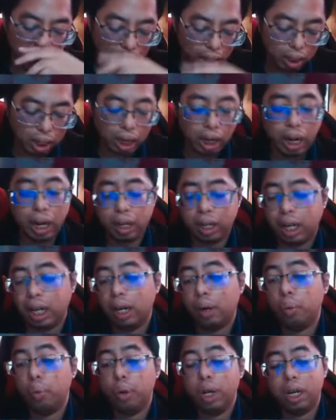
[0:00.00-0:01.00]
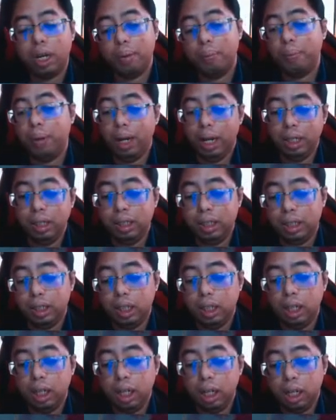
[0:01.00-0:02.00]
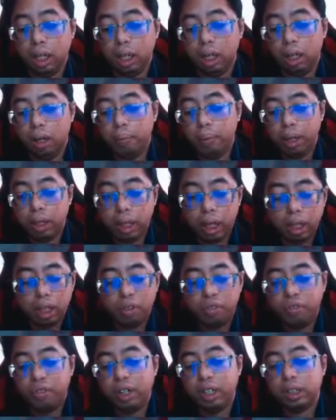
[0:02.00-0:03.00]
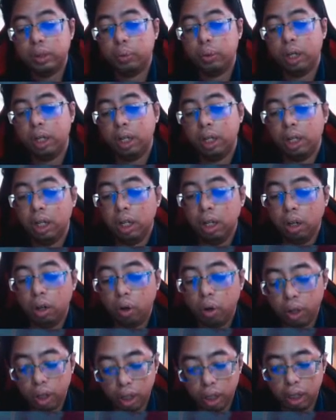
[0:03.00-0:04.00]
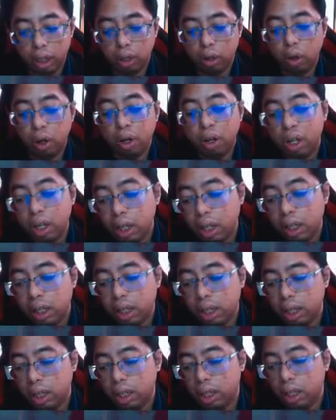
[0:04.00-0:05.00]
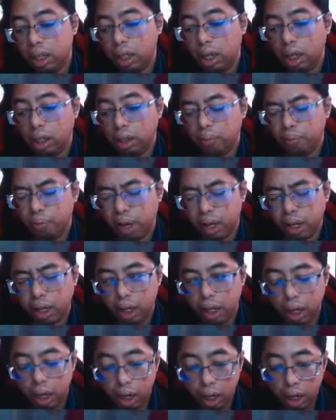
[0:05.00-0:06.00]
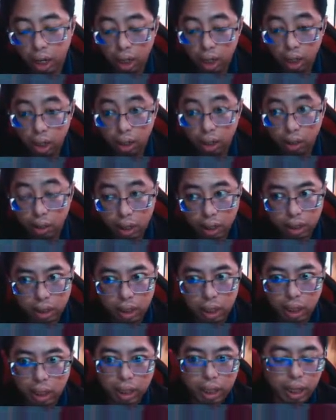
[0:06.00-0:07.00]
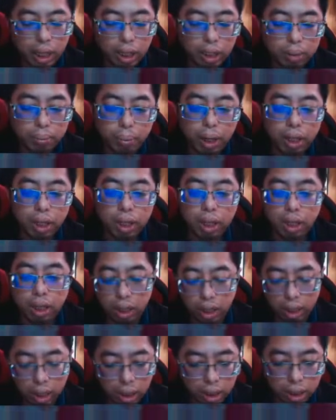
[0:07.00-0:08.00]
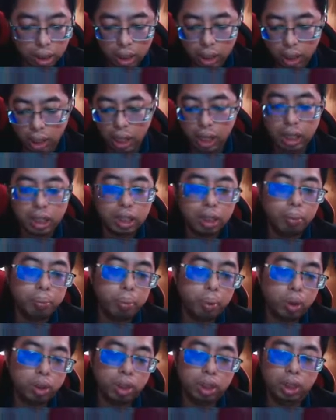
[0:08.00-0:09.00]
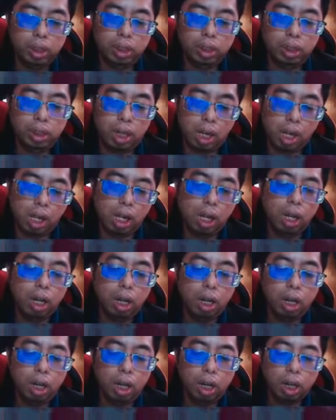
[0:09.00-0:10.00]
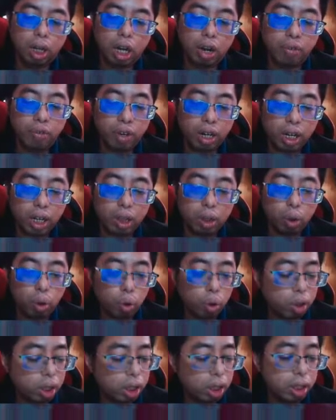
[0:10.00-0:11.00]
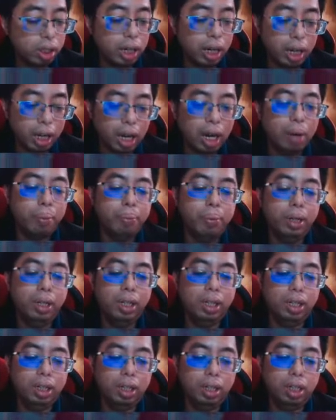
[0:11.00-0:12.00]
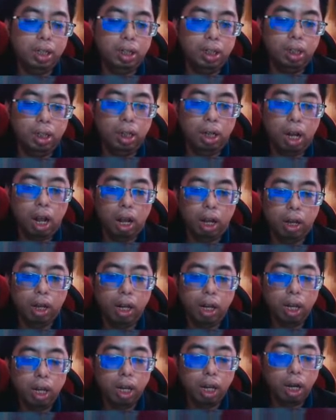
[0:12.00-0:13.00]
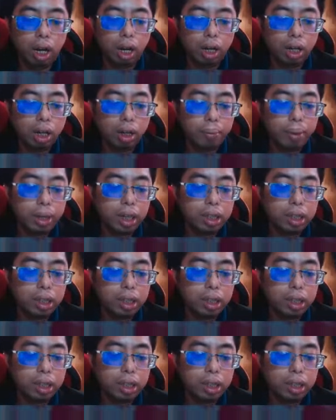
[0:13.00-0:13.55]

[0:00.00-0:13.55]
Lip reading: kind of weak plants, but they are the first one on Earth. On Earth, back in the day, there's nothing else but just these mosses covering the whole Earth like a carpet. Okay, 100